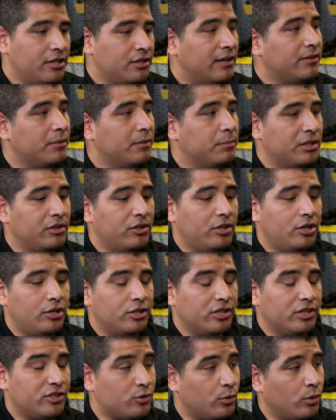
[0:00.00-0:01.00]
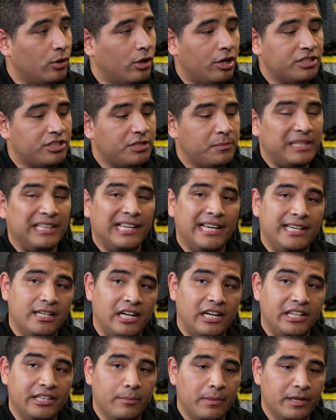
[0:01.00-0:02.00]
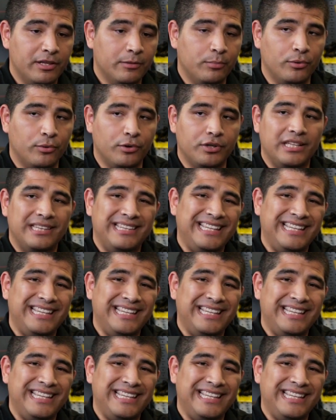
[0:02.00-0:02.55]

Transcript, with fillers: you have the ability to control RGB lighting on the motherboard,